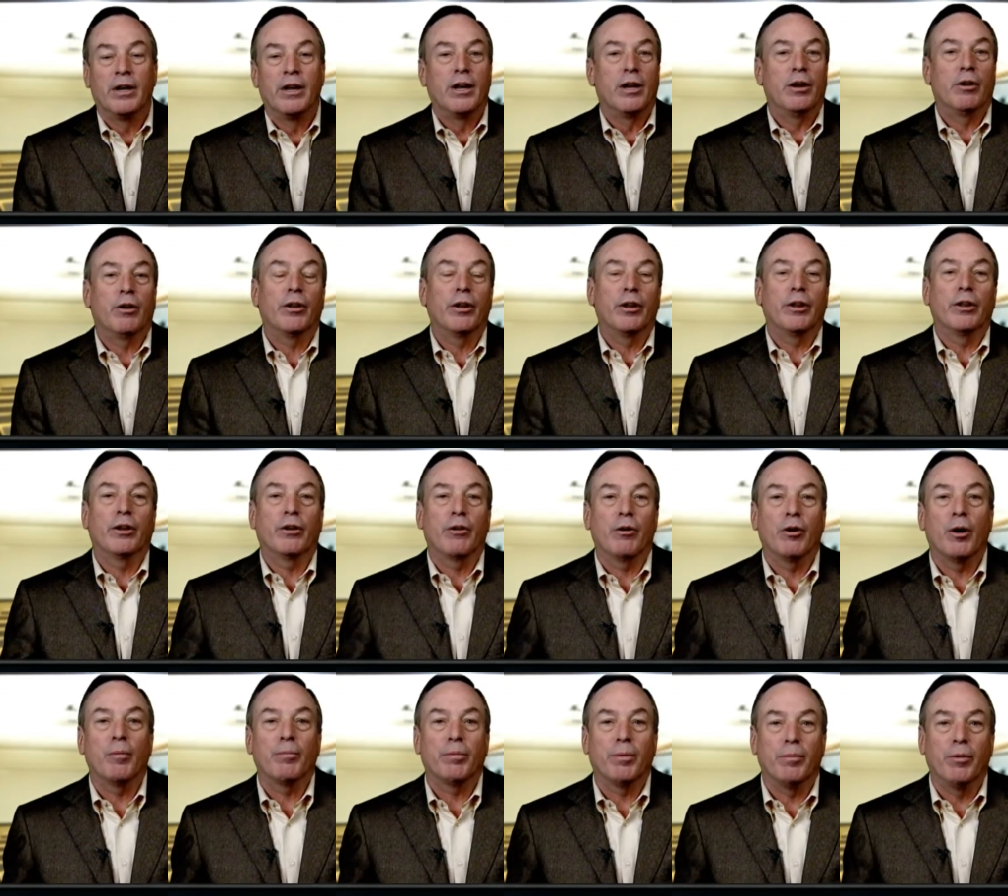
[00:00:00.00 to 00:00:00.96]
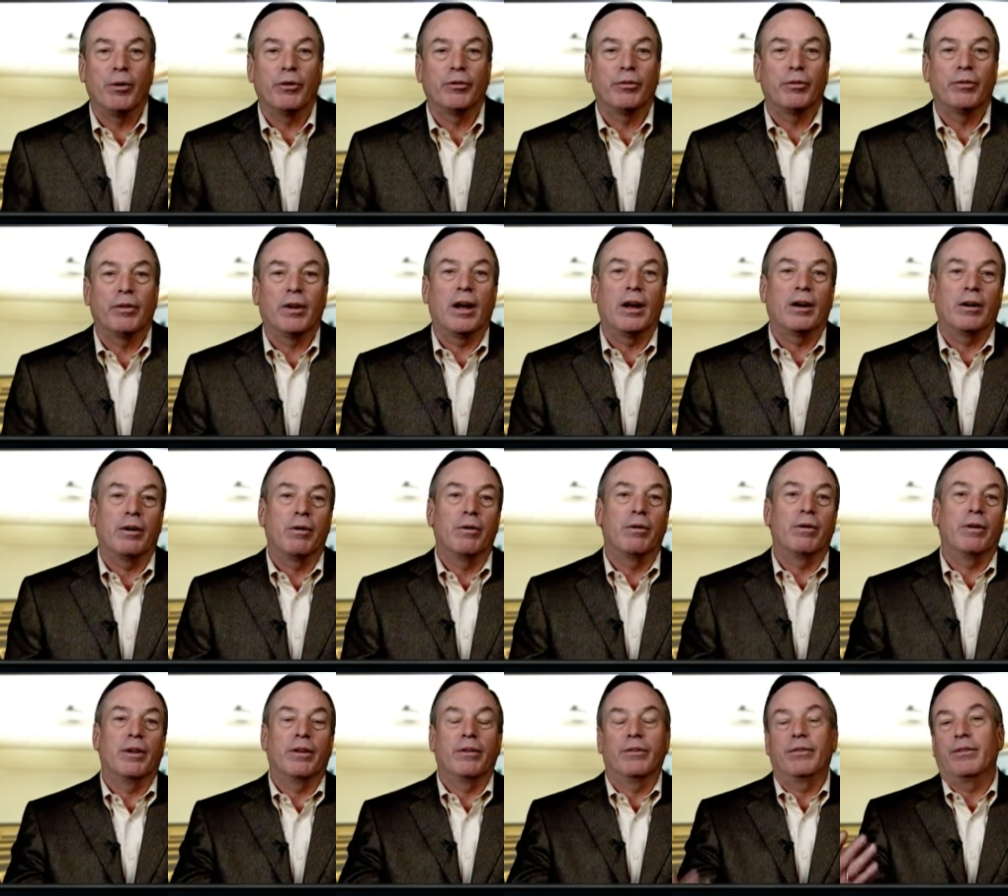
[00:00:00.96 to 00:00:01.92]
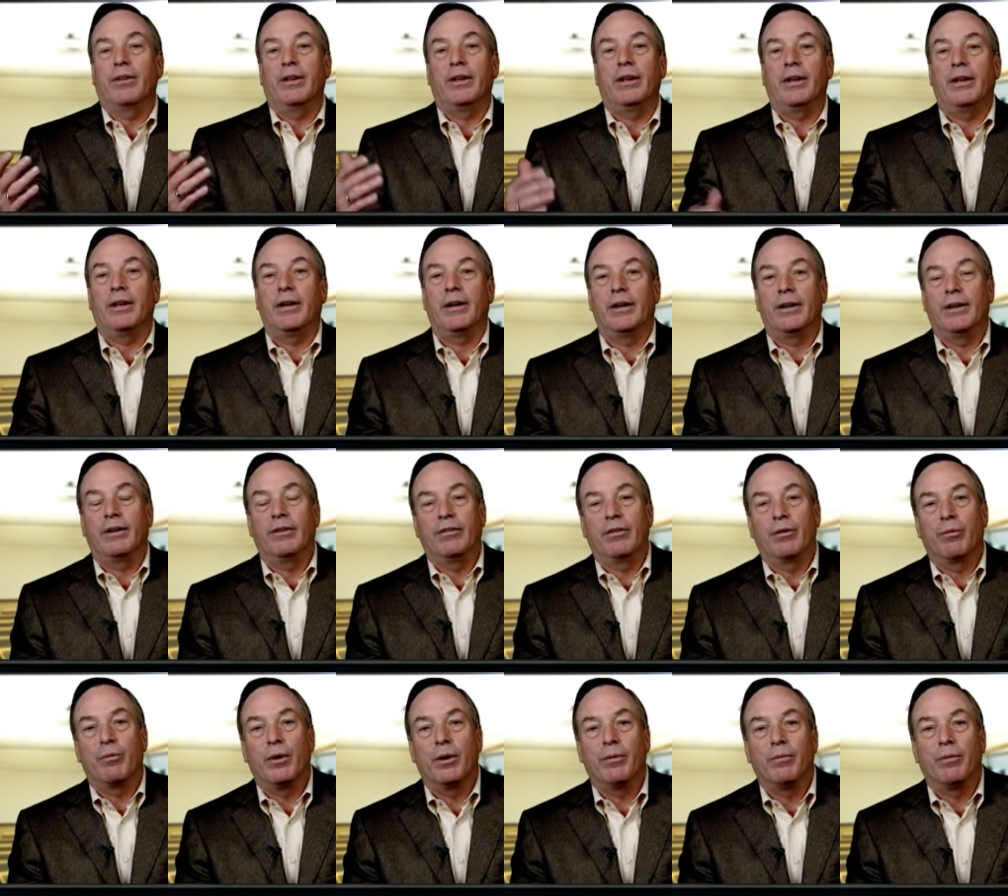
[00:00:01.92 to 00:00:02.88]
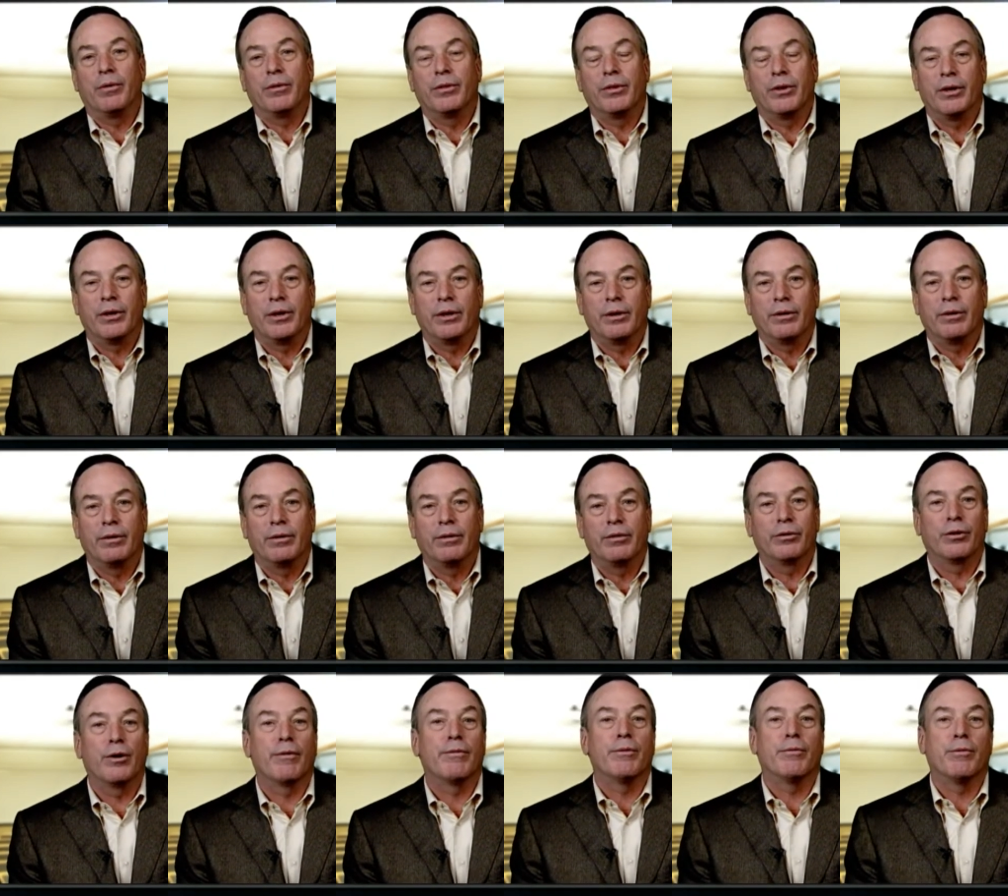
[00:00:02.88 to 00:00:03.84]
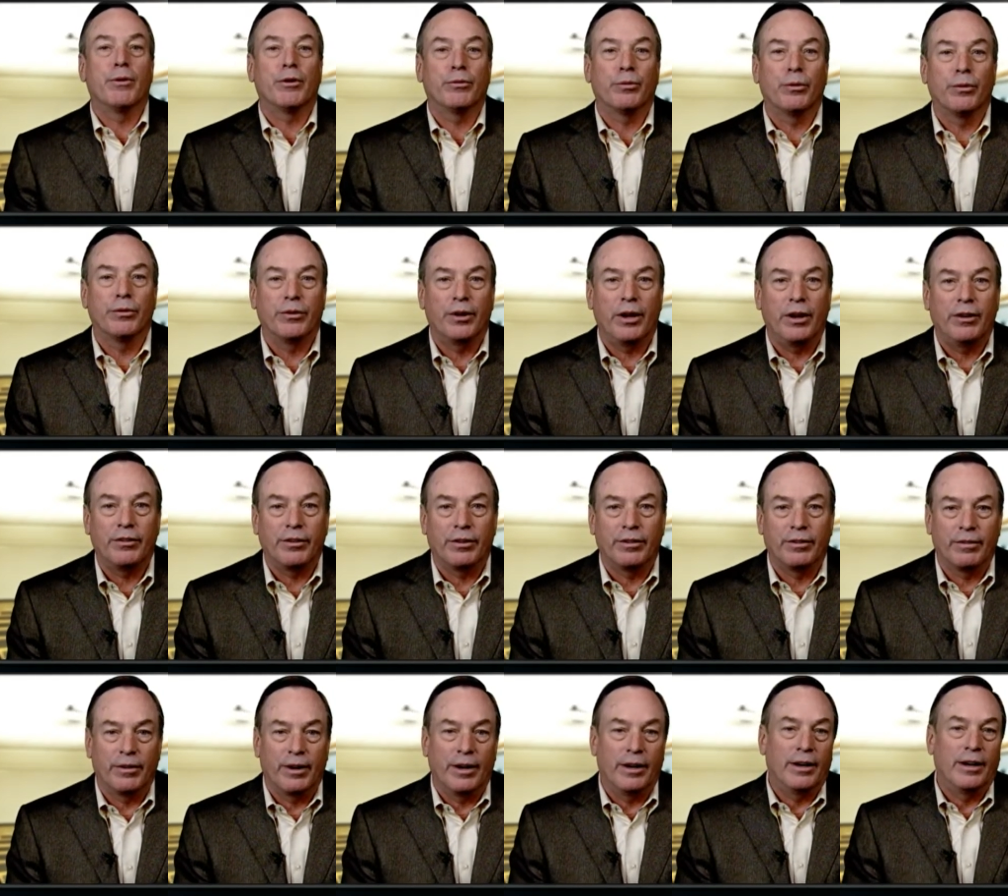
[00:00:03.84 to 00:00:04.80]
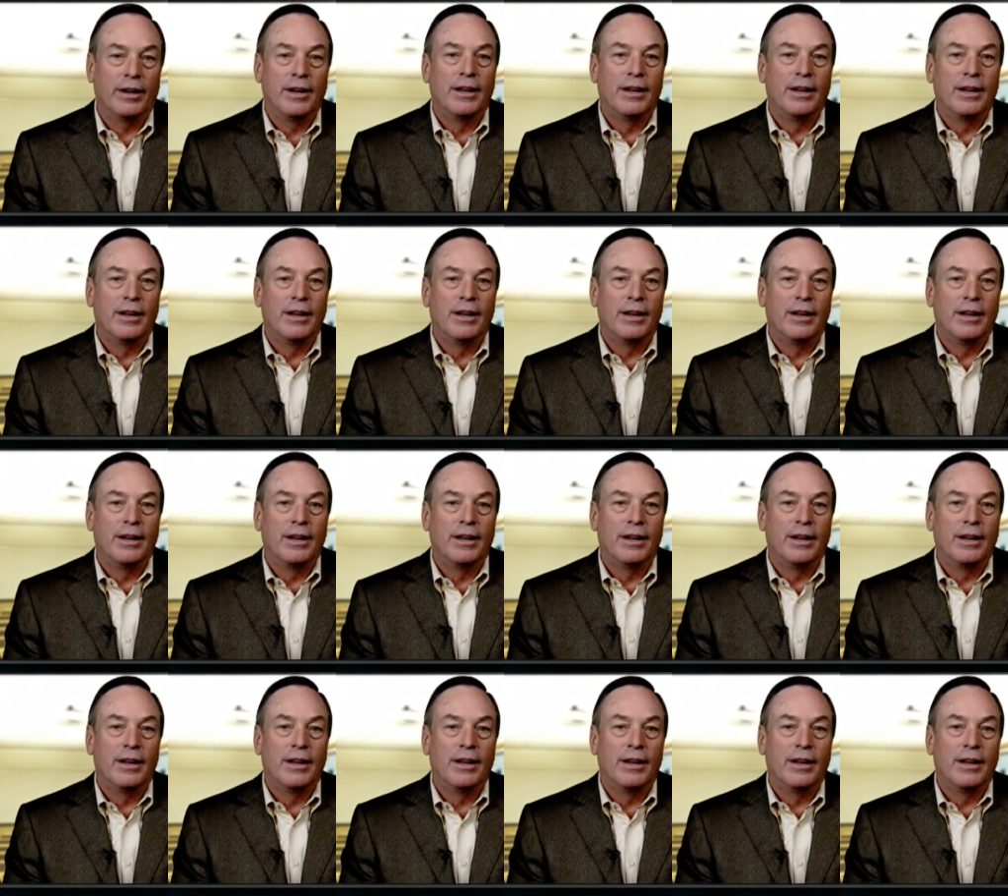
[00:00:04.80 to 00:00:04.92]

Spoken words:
The current promotion we've got going is the one with server virtualization, right?